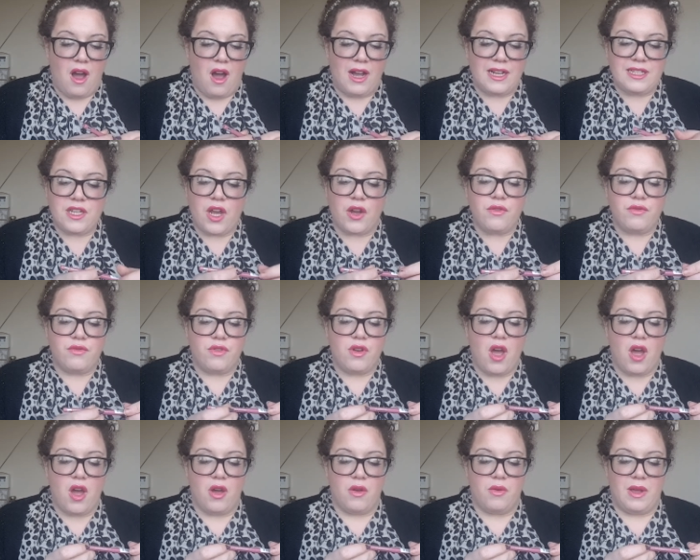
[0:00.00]
I don't
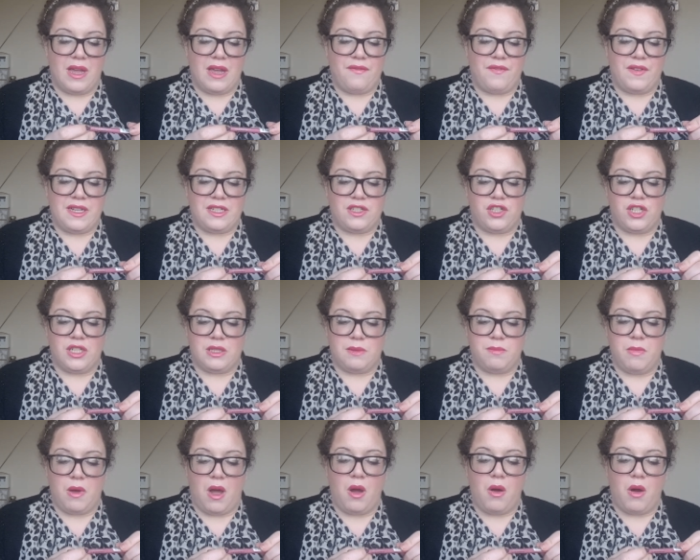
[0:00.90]
know if it's just,
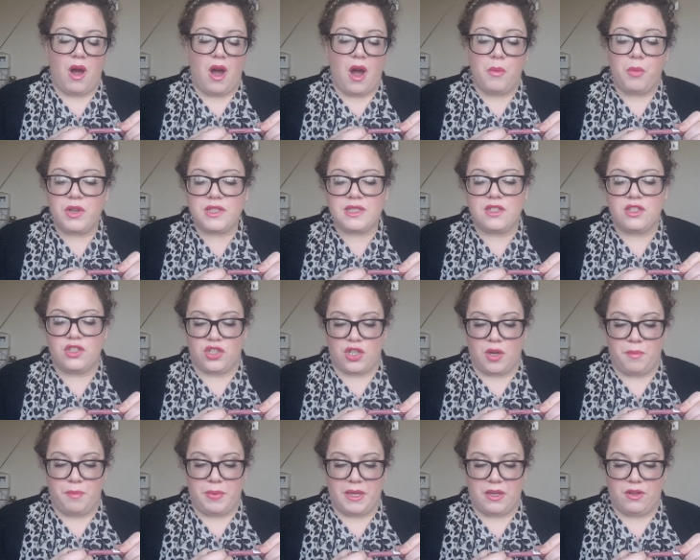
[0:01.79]
I wasn't
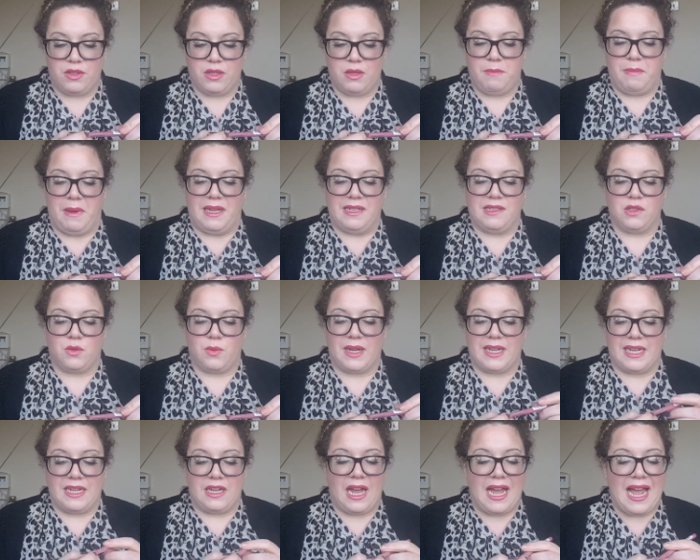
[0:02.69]
jumping on the
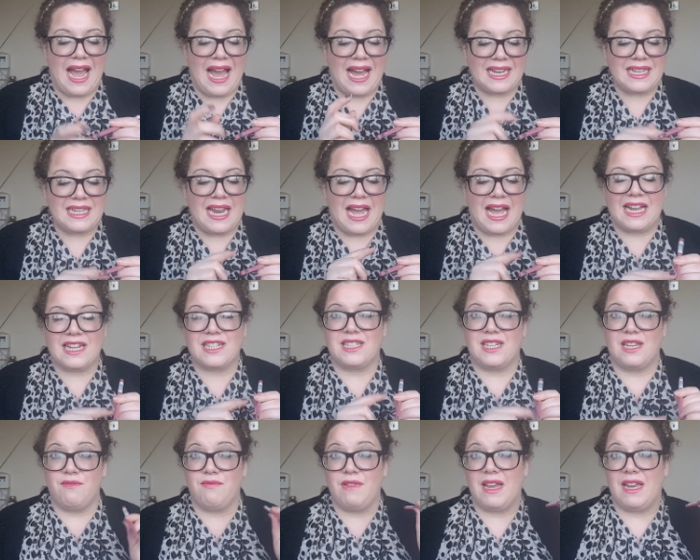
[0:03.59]
bandwagon. I hadn't
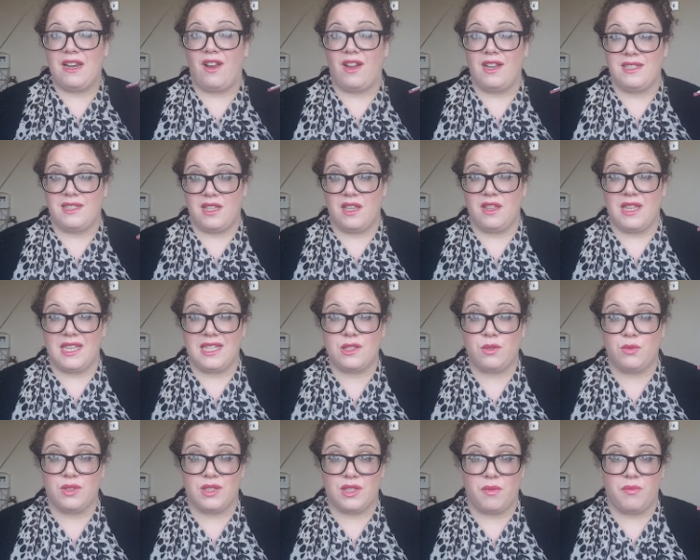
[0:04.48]
actually realised that
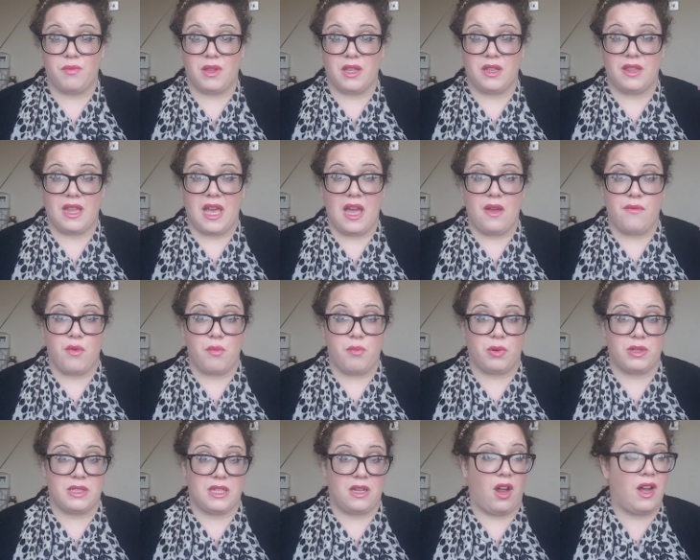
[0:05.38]
this was something that
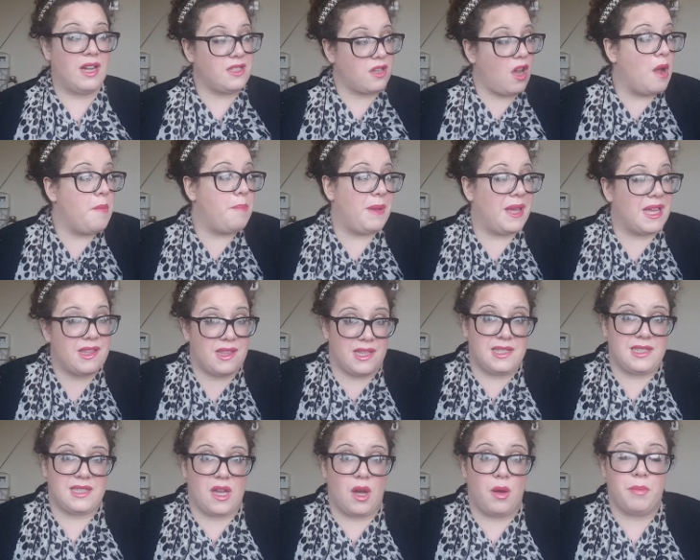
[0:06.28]
everybody liked. I picked
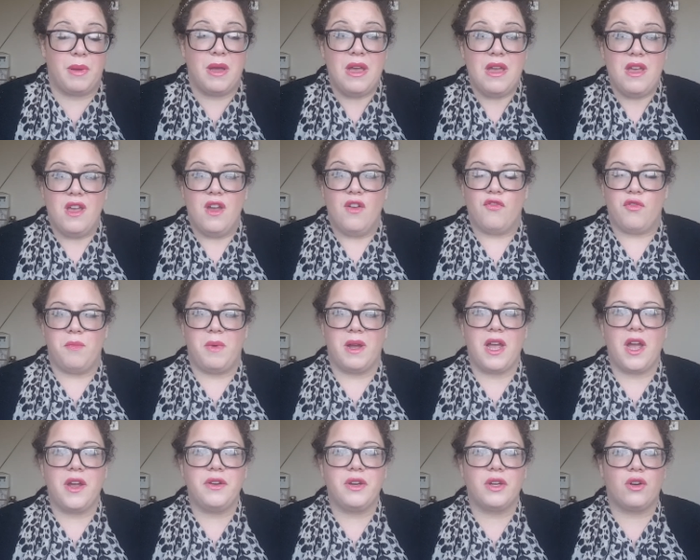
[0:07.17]
this up for
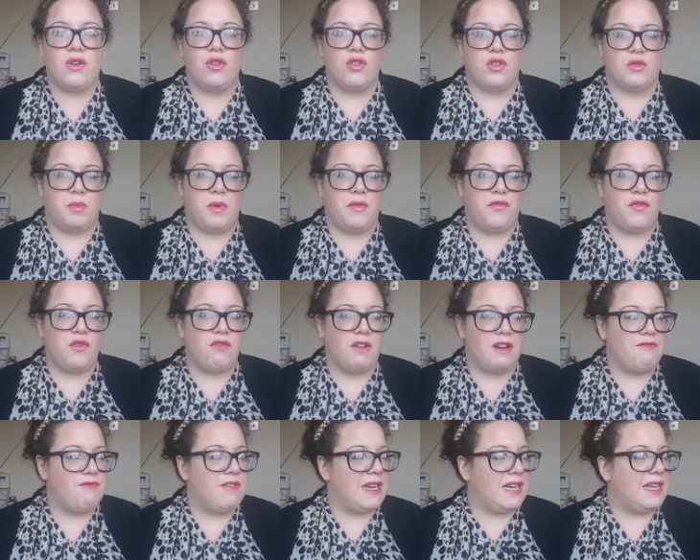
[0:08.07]
my own accord before I
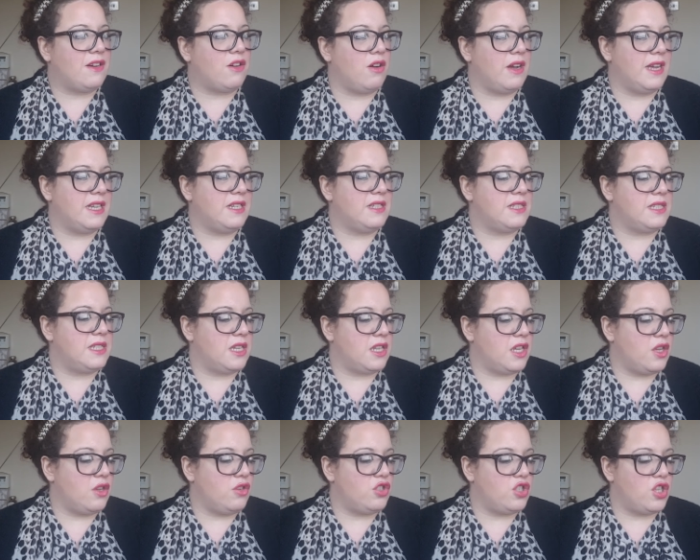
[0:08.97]
really got into
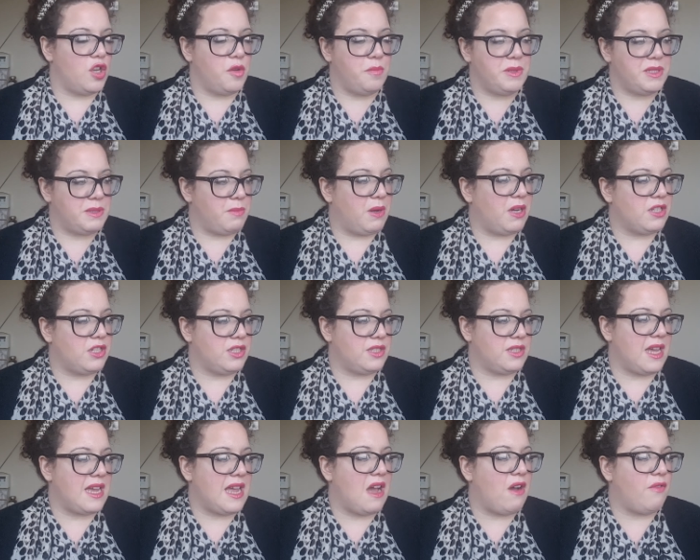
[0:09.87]
YouTube as much as
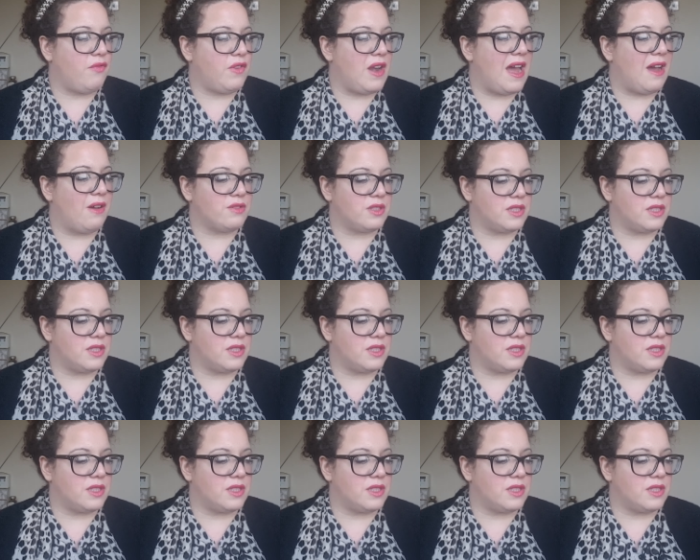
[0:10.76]
I have now.